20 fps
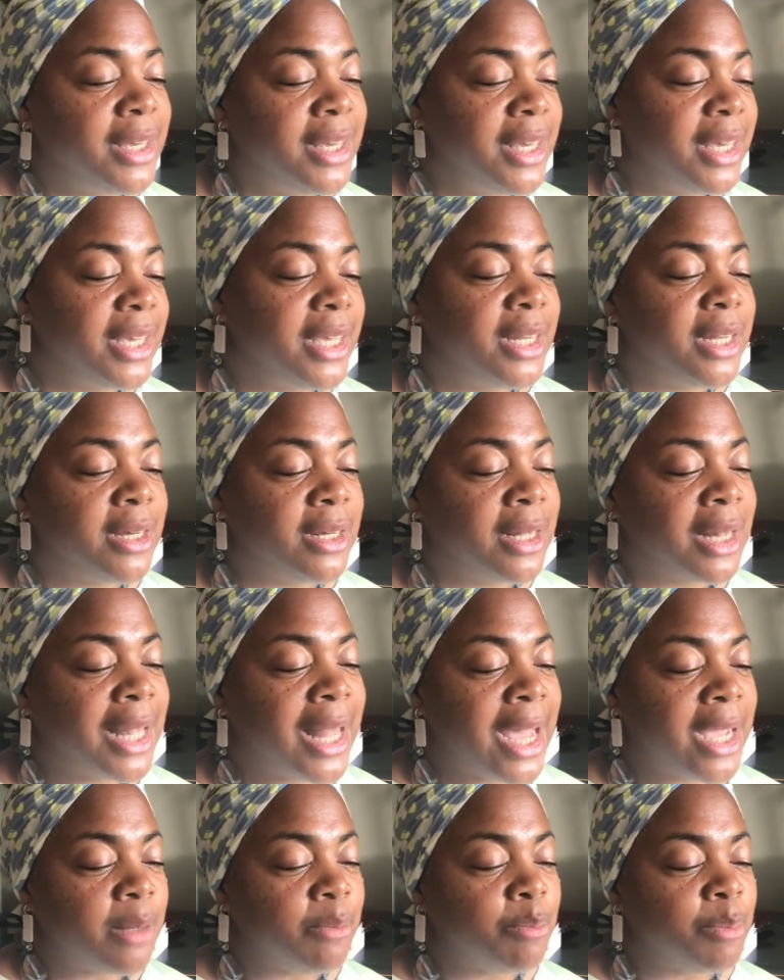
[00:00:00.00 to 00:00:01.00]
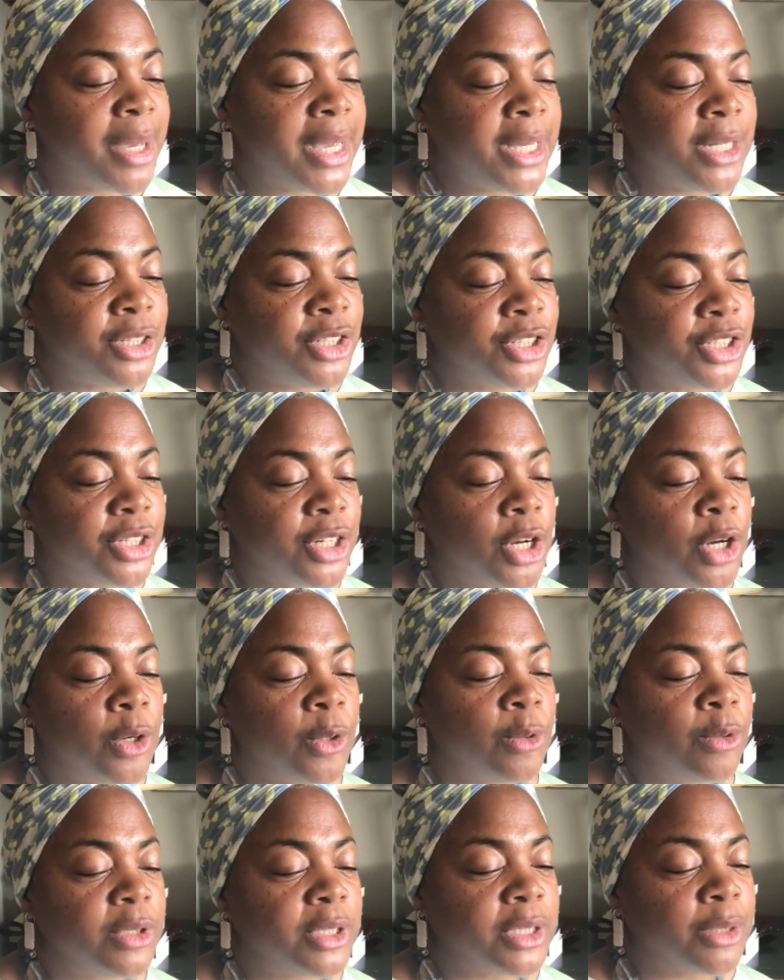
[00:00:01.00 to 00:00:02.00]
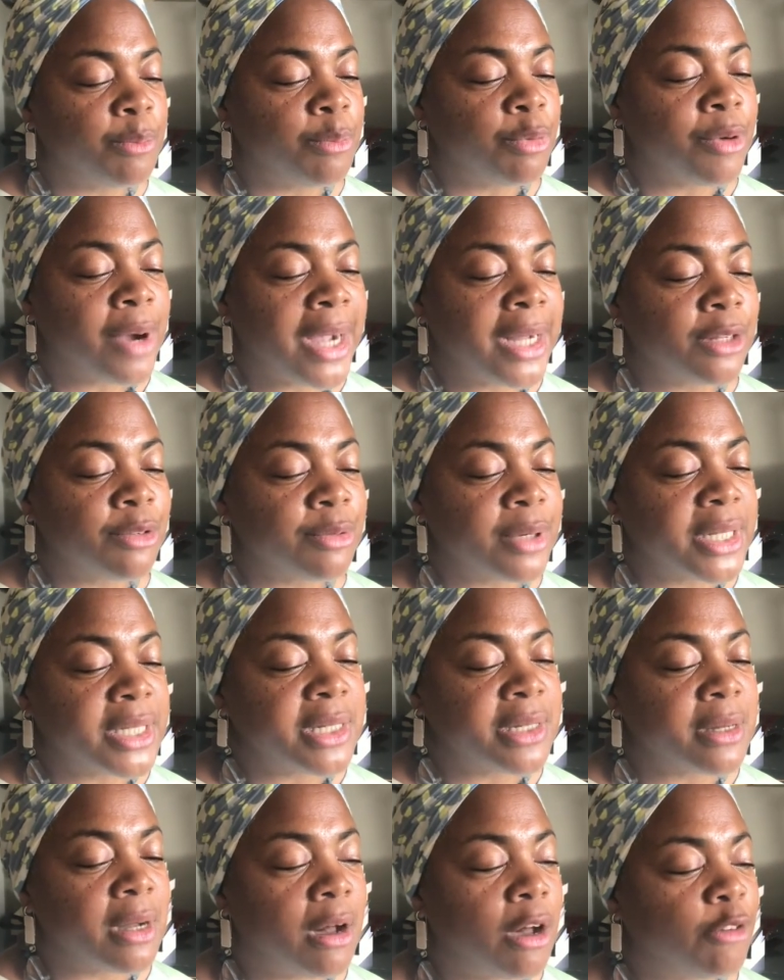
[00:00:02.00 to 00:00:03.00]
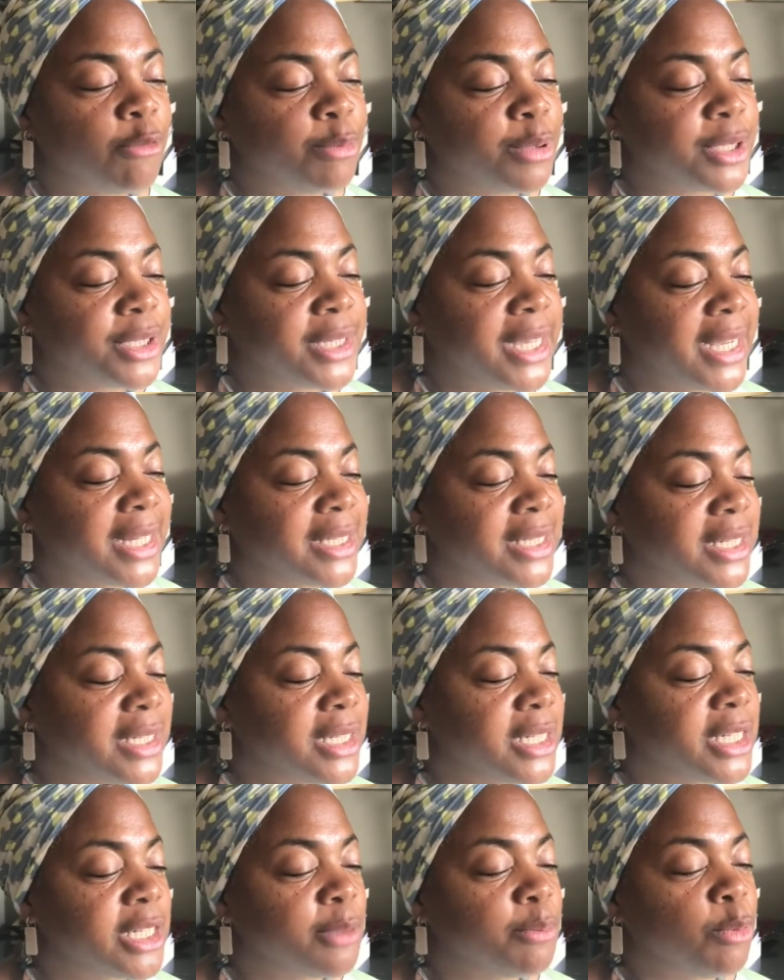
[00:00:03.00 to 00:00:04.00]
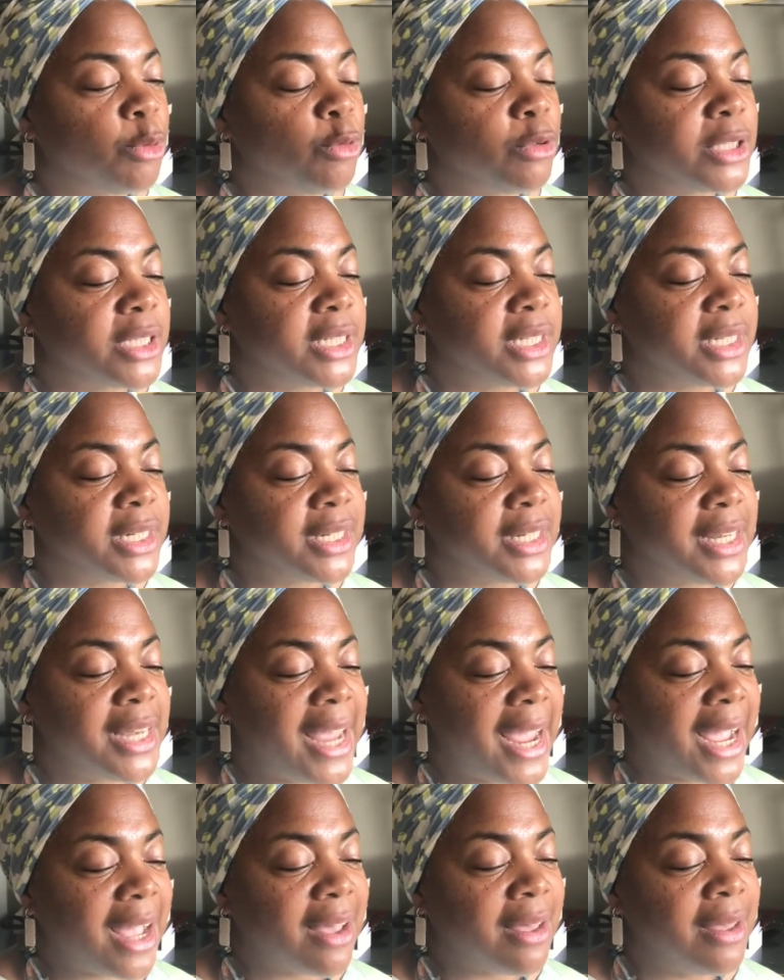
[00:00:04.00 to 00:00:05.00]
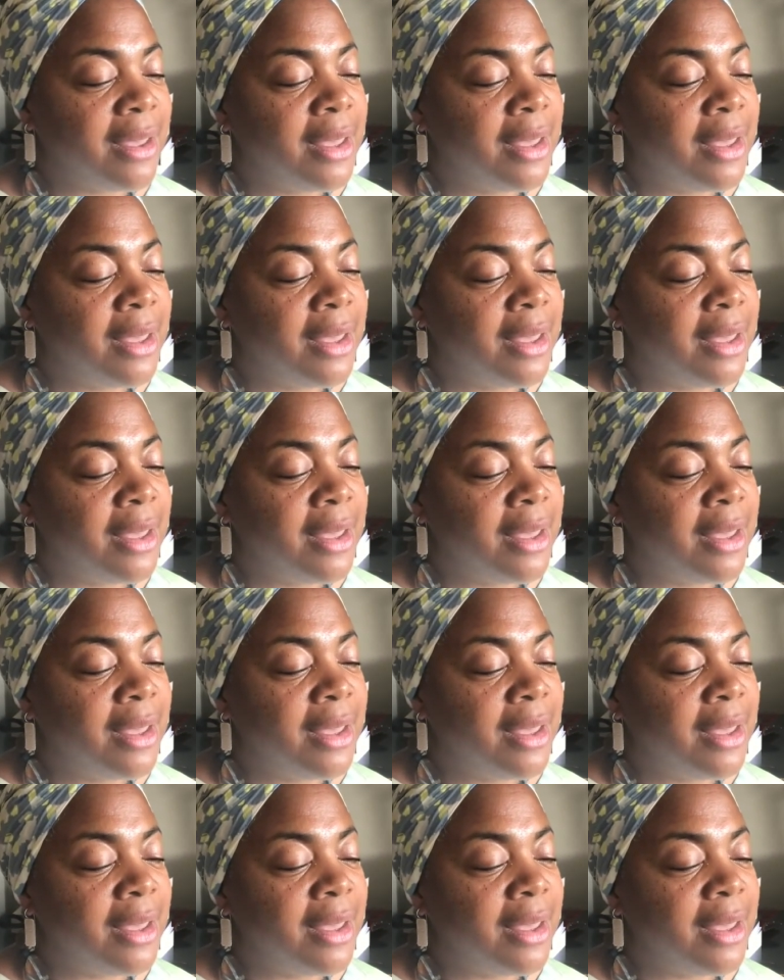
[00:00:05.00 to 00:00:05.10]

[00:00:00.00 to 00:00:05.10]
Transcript: in her light beige coat, a bright red scarf protecting and supporting her neck,